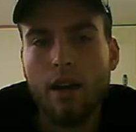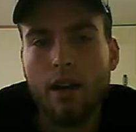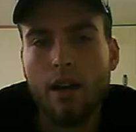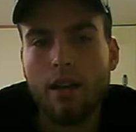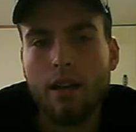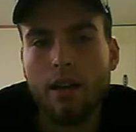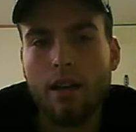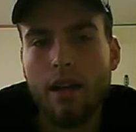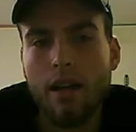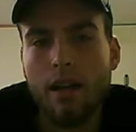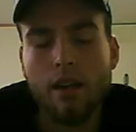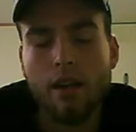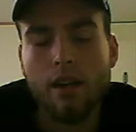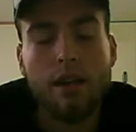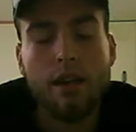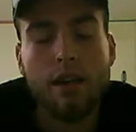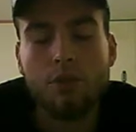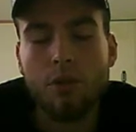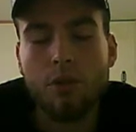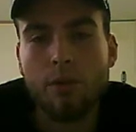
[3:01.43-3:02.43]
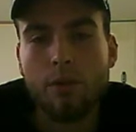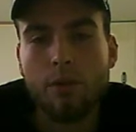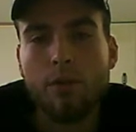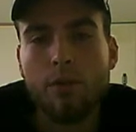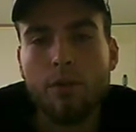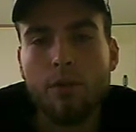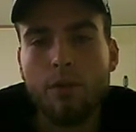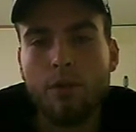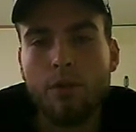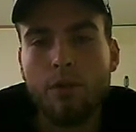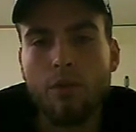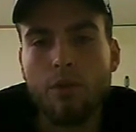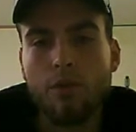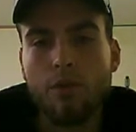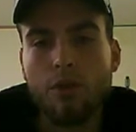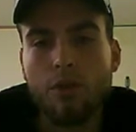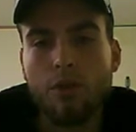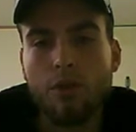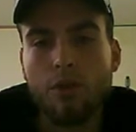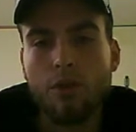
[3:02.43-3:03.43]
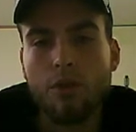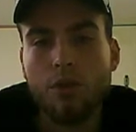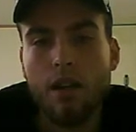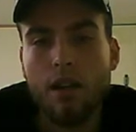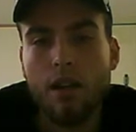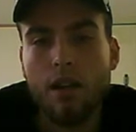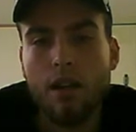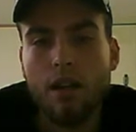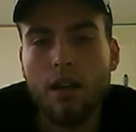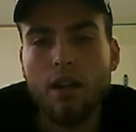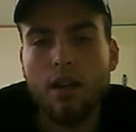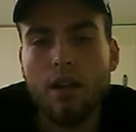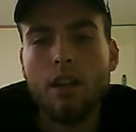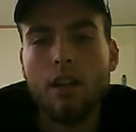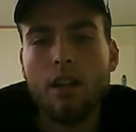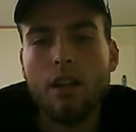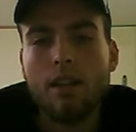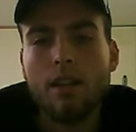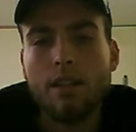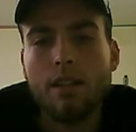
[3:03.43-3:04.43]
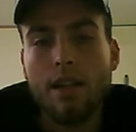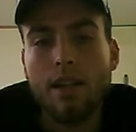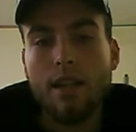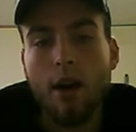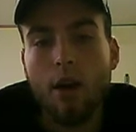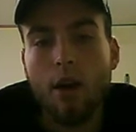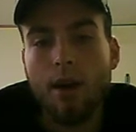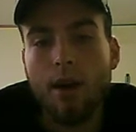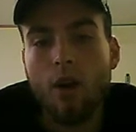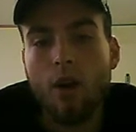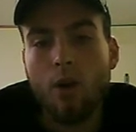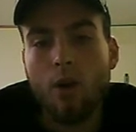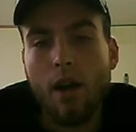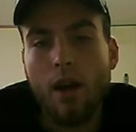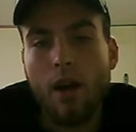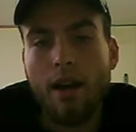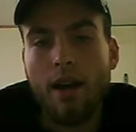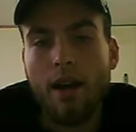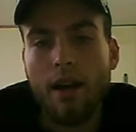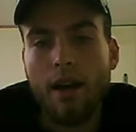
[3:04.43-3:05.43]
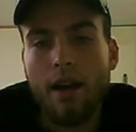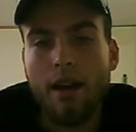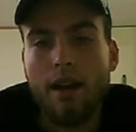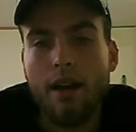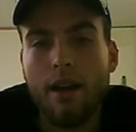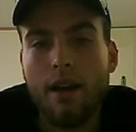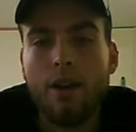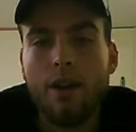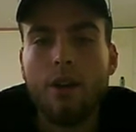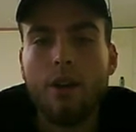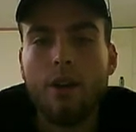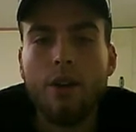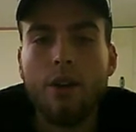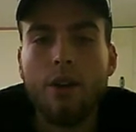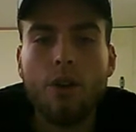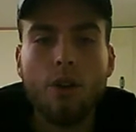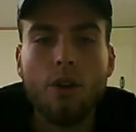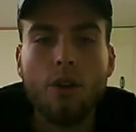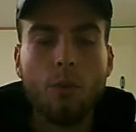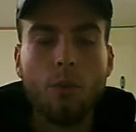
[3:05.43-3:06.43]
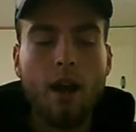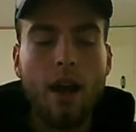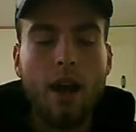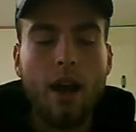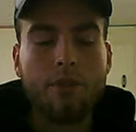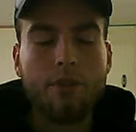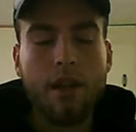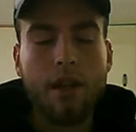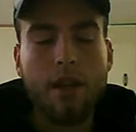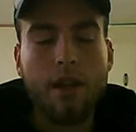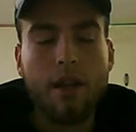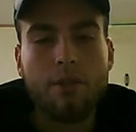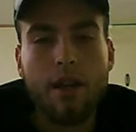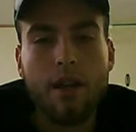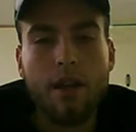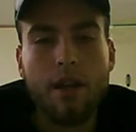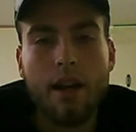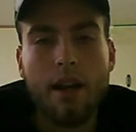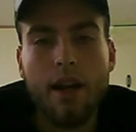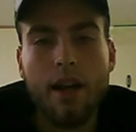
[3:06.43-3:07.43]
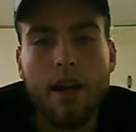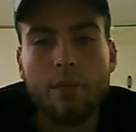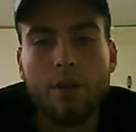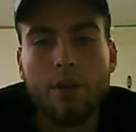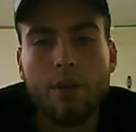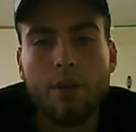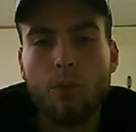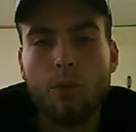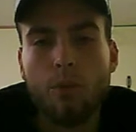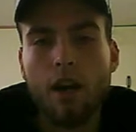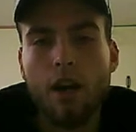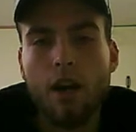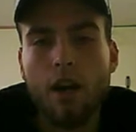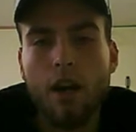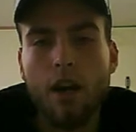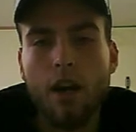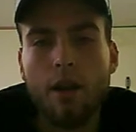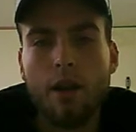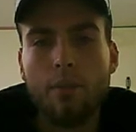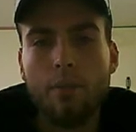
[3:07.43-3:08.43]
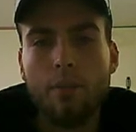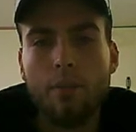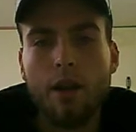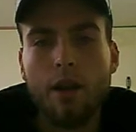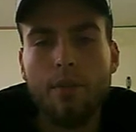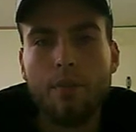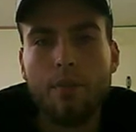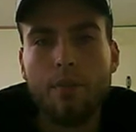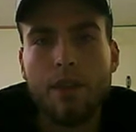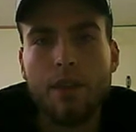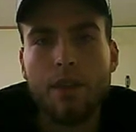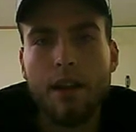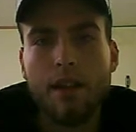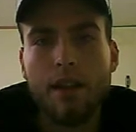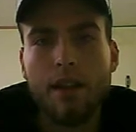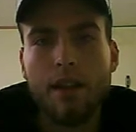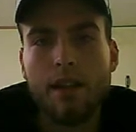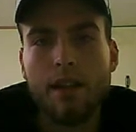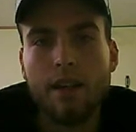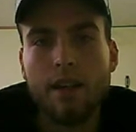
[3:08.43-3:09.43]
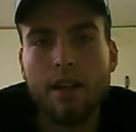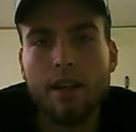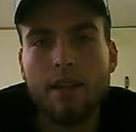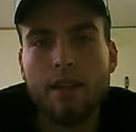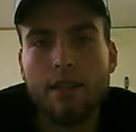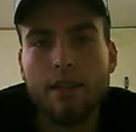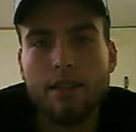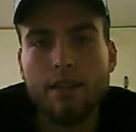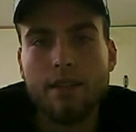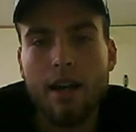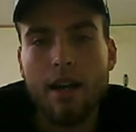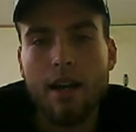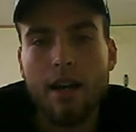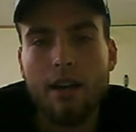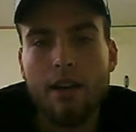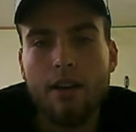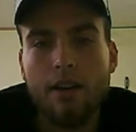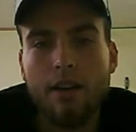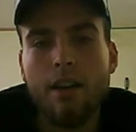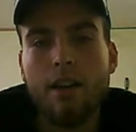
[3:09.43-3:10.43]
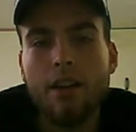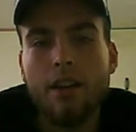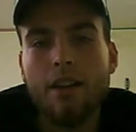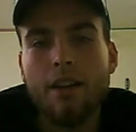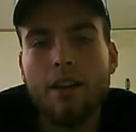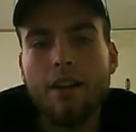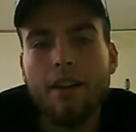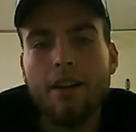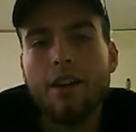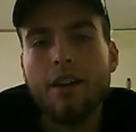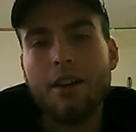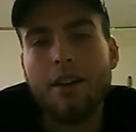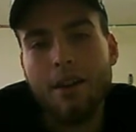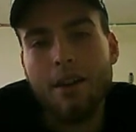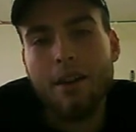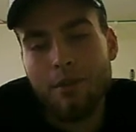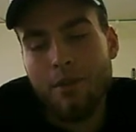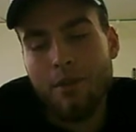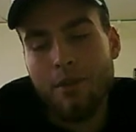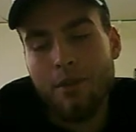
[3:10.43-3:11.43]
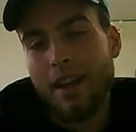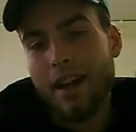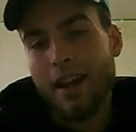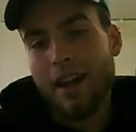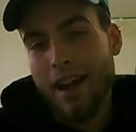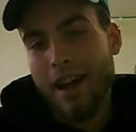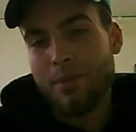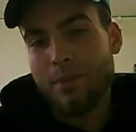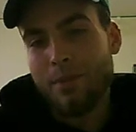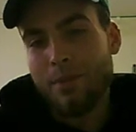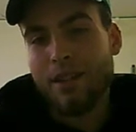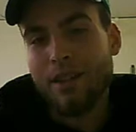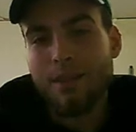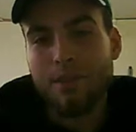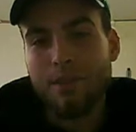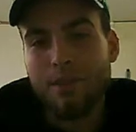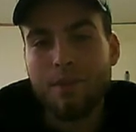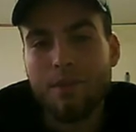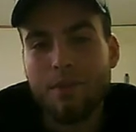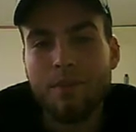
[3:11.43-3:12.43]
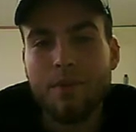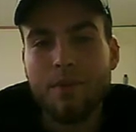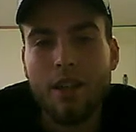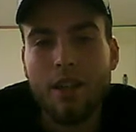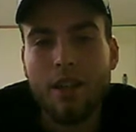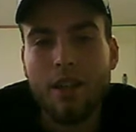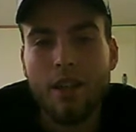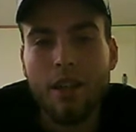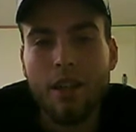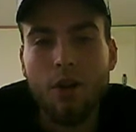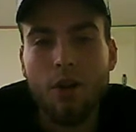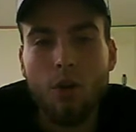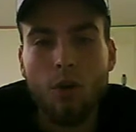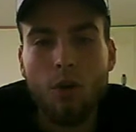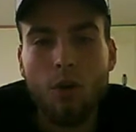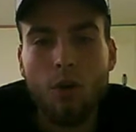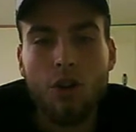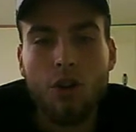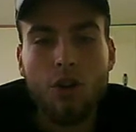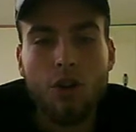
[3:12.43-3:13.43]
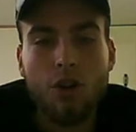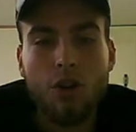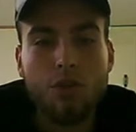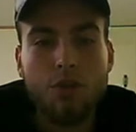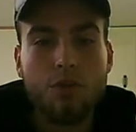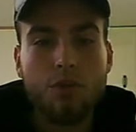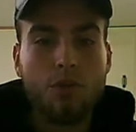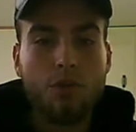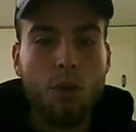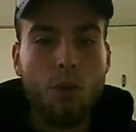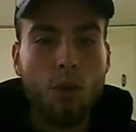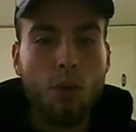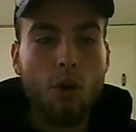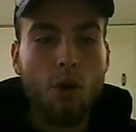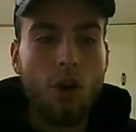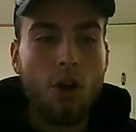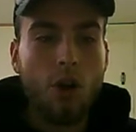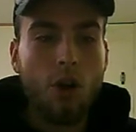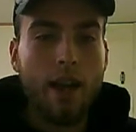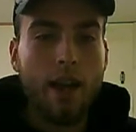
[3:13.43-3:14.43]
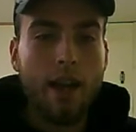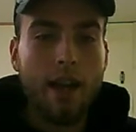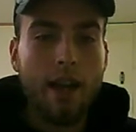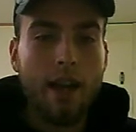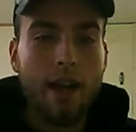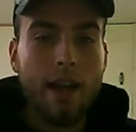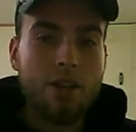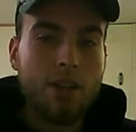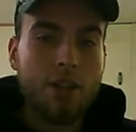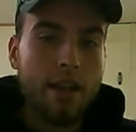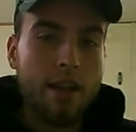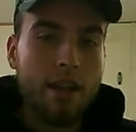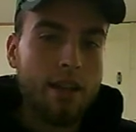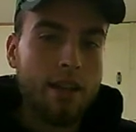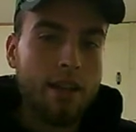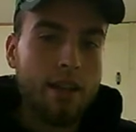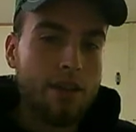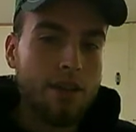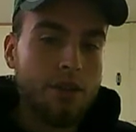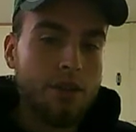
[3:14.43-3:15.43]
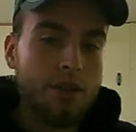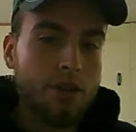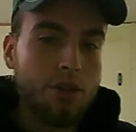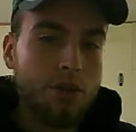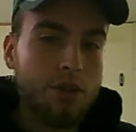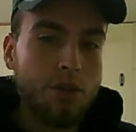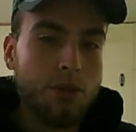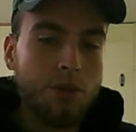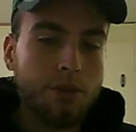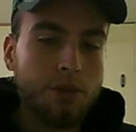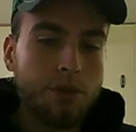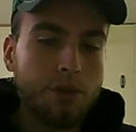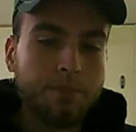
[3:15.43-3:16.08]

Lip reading: and as all the people that involved to help out when after that event happened and whatnot. But the idea is that event happened in order for a agenda to